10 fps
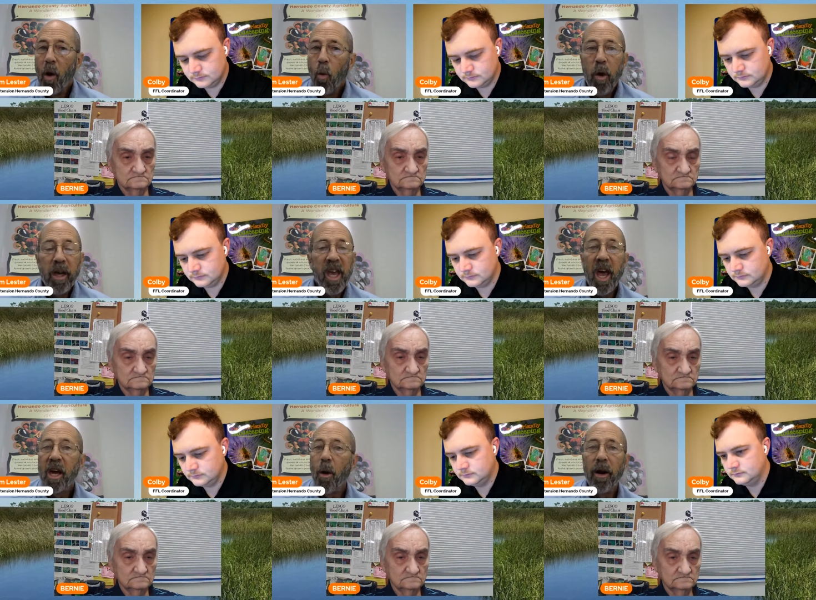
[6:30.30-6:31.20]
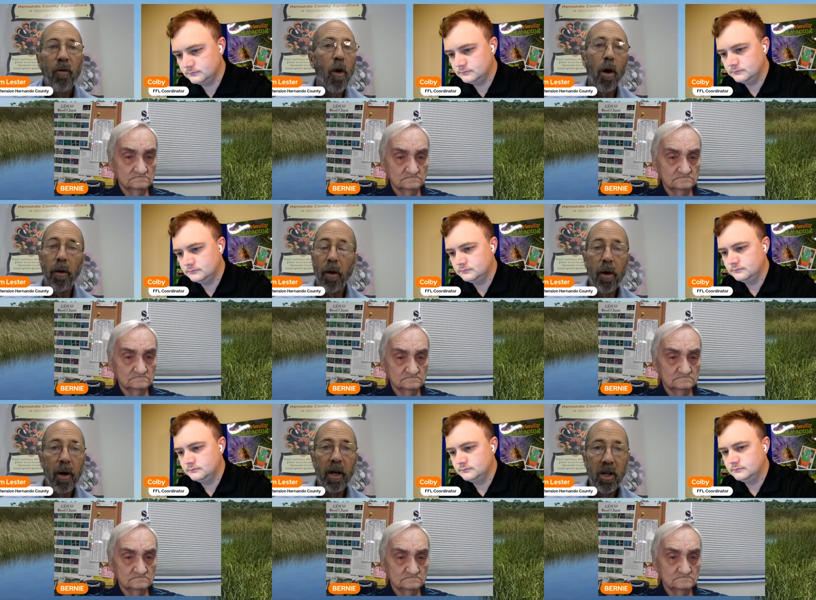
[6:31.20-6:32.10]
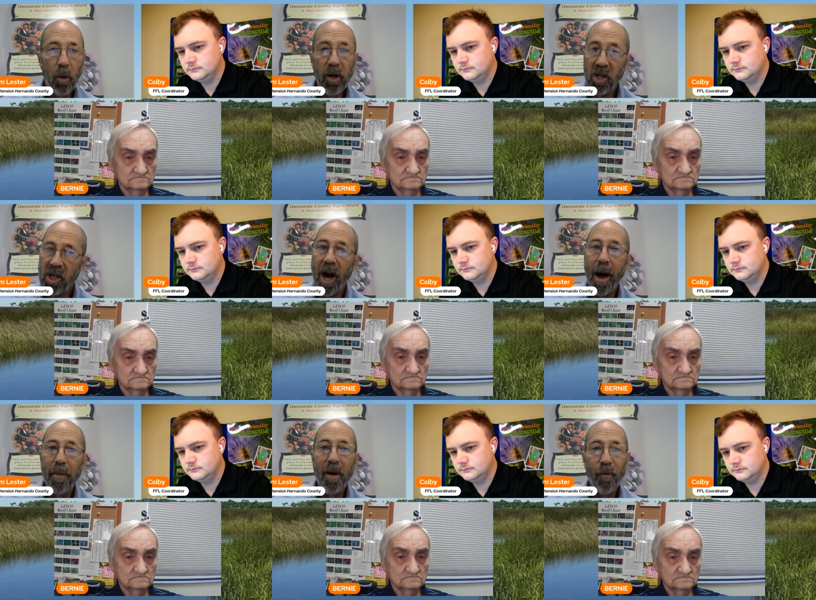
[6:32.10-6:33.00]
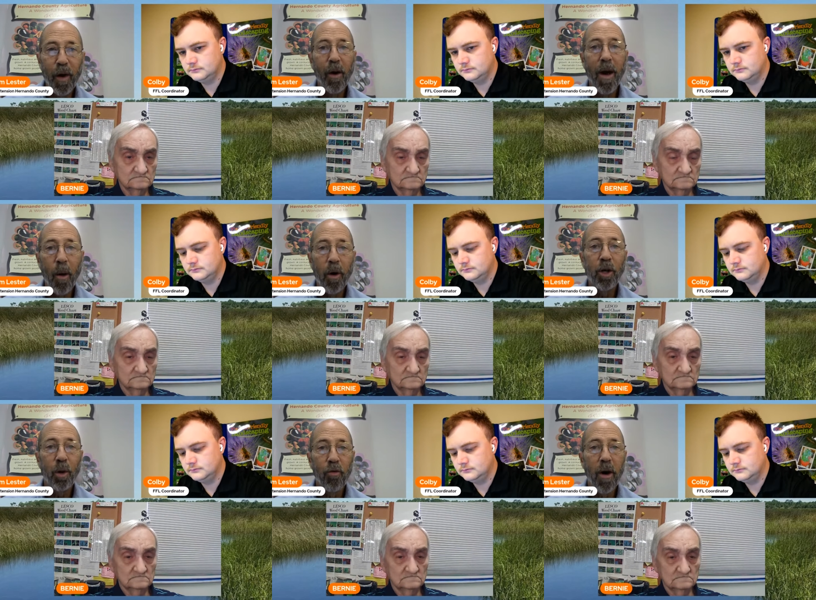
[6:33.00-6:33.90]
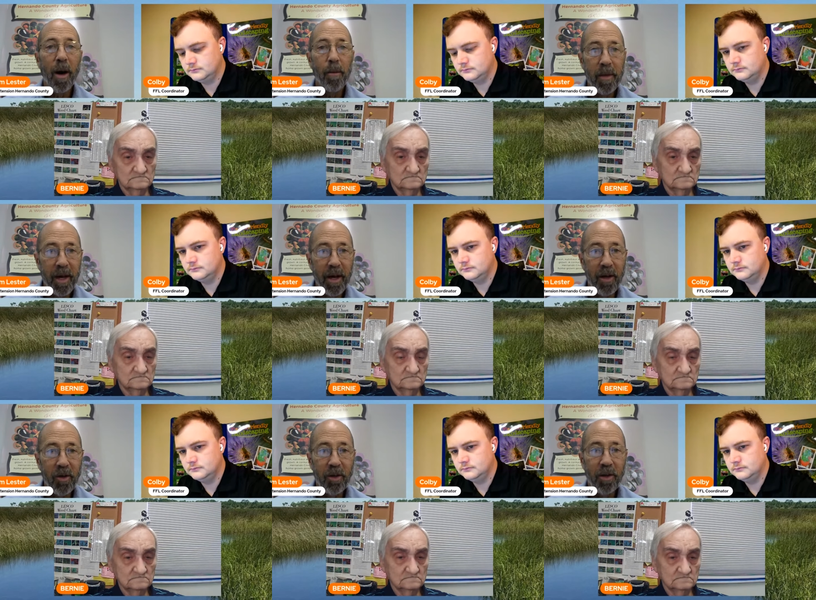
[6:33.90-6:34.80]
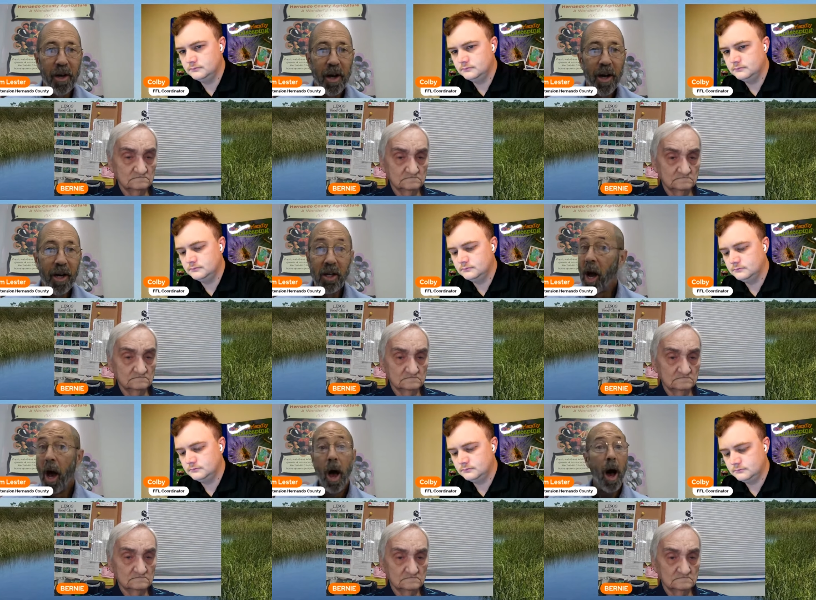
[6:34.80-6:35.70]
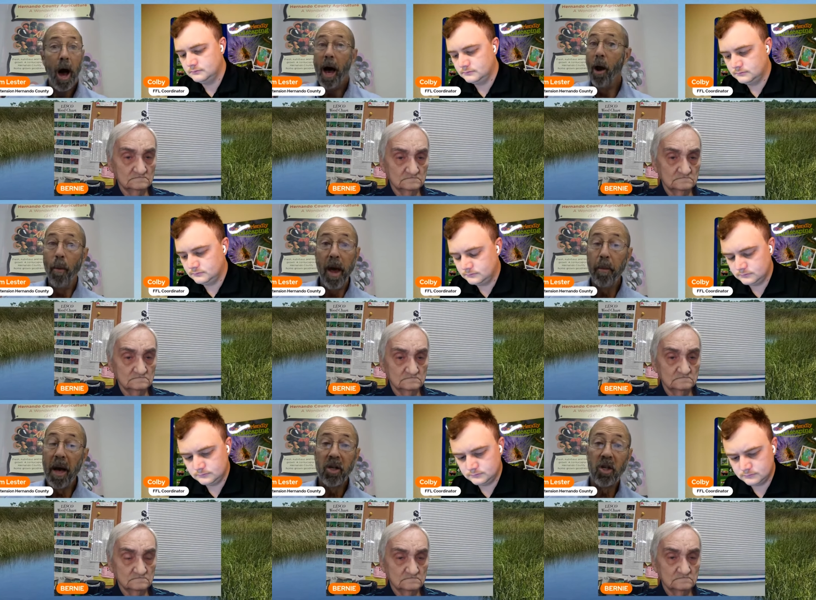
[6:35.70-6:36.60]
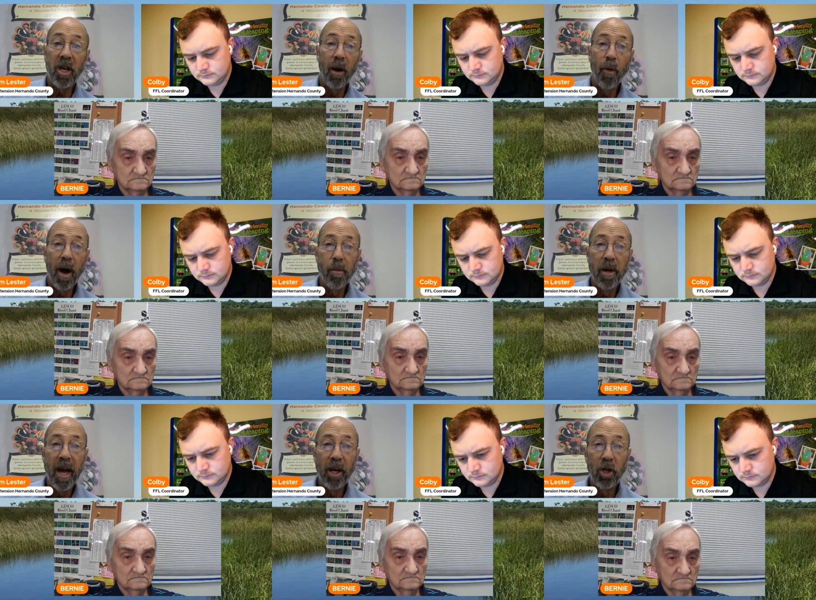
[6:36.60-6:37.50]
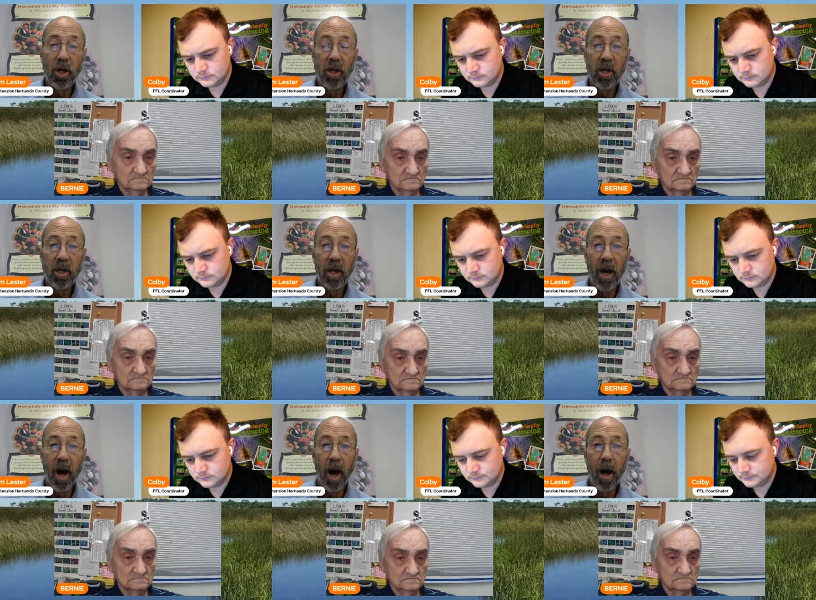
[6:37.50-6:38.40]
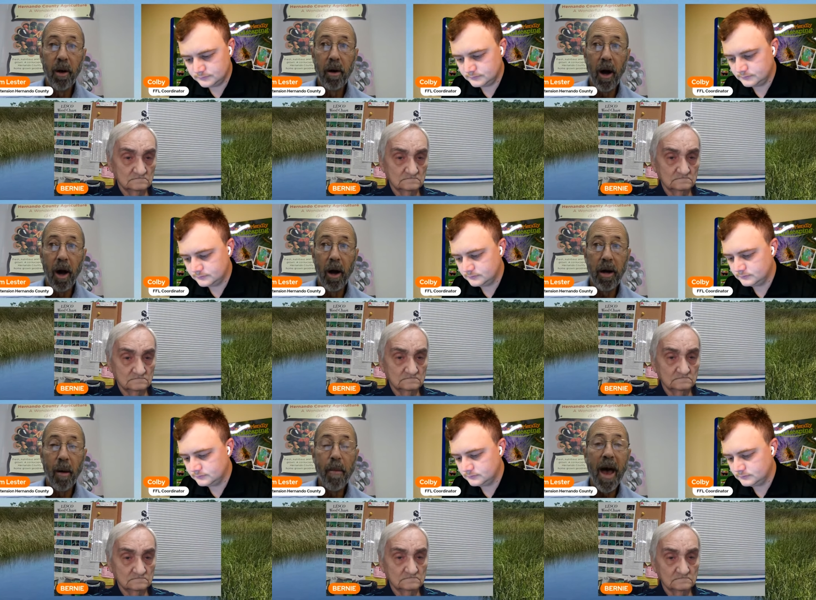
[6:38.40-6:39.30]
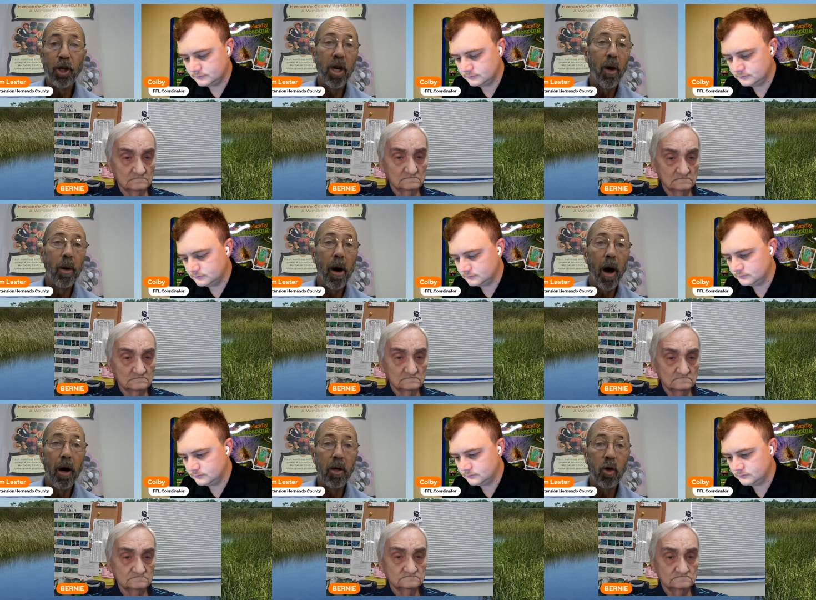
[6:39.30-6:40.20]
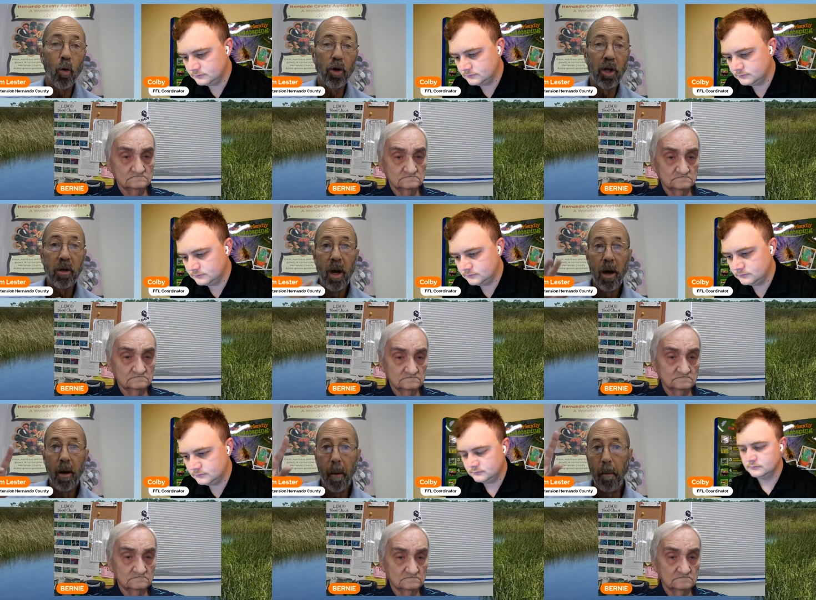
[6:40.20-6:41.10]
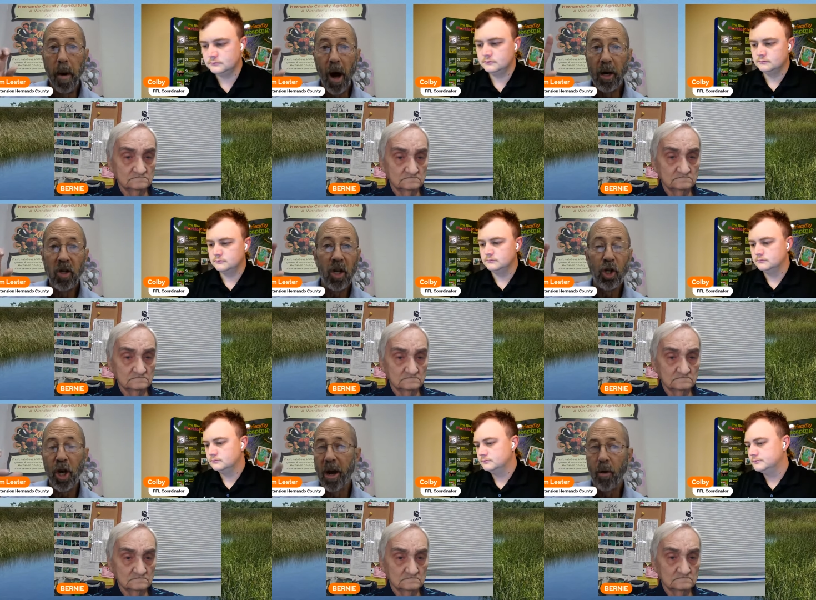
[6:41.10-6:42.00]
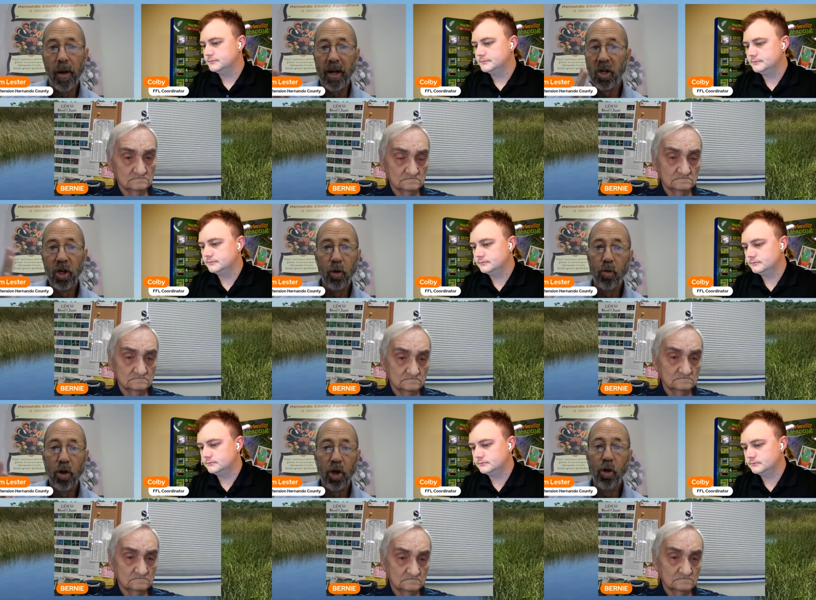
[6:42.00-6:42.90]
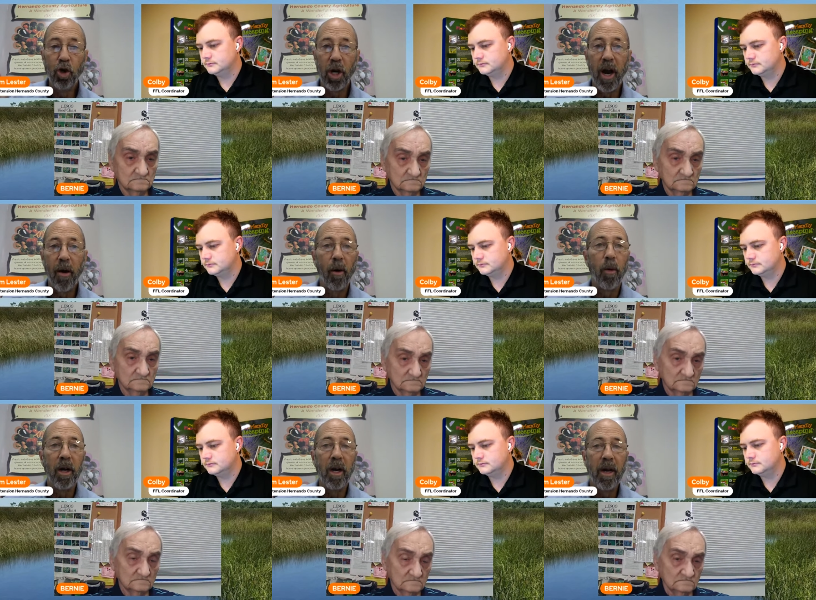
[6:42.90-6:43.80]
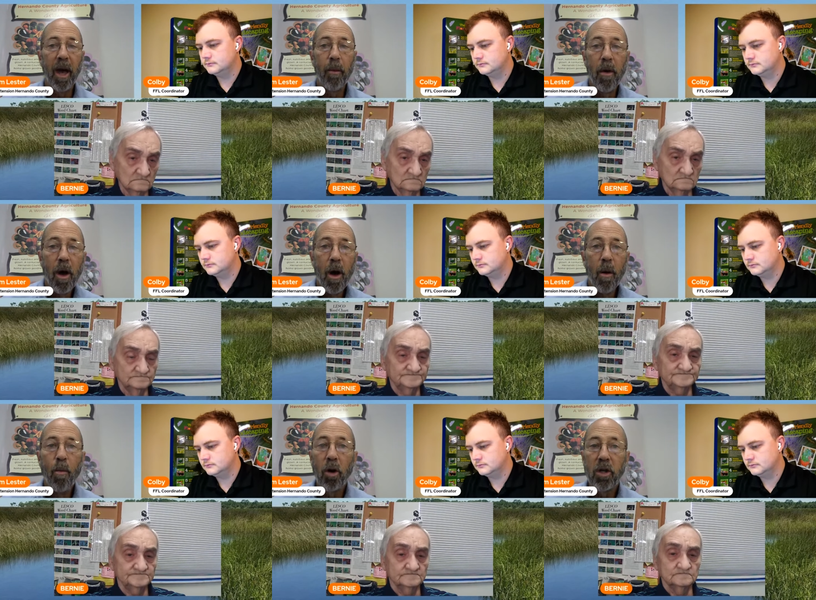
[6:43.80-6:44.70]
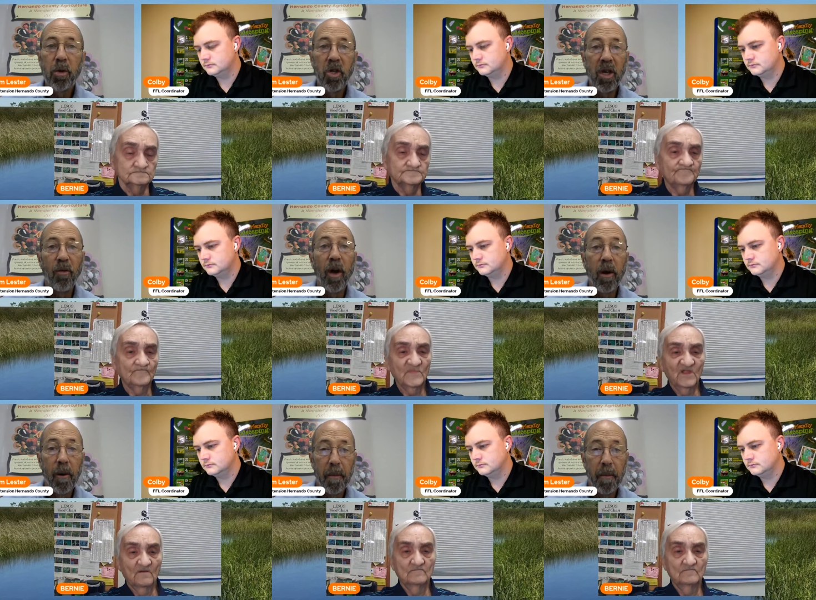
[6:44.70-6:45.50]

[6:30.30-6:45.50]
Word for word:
Speaker 1: we can't go any farther until we stop and figure out what your problem is. Because I don't make pesticide recommendations on, on imaginary bugs or just bugs in general. That's too too generic. We need to get more specific.